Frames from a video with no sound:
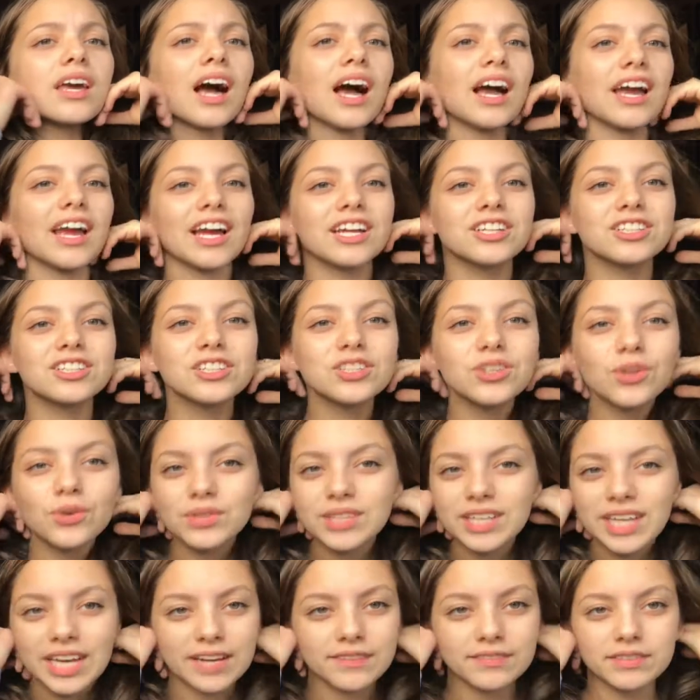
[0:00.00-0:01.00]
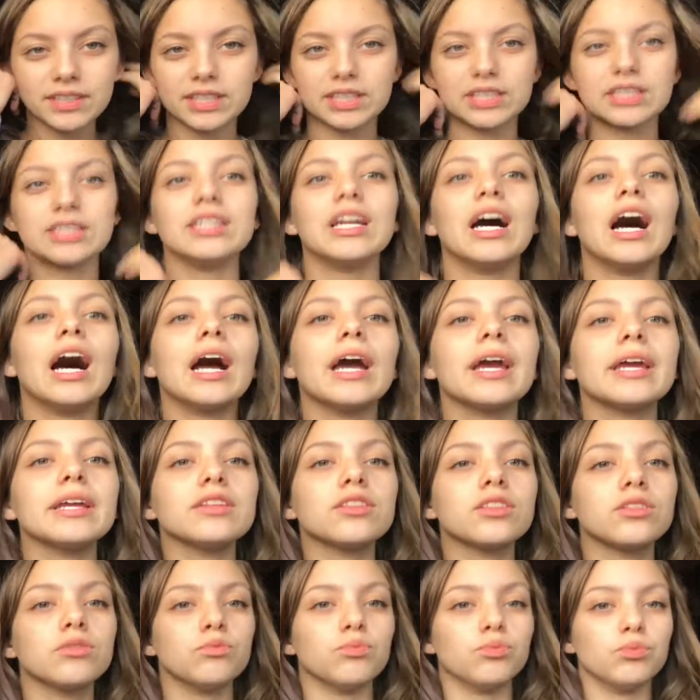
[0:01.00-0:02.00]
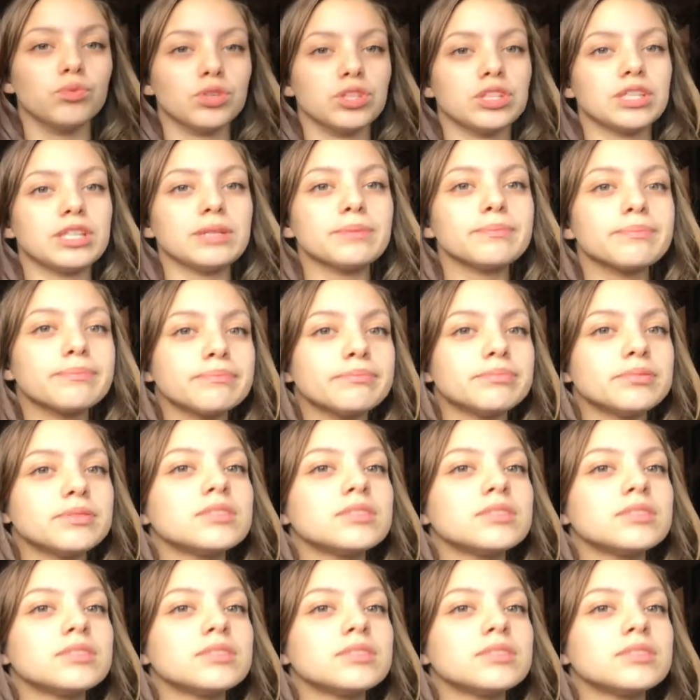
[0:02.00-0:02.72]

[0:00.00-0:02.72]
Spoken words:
I actually only have like 9 really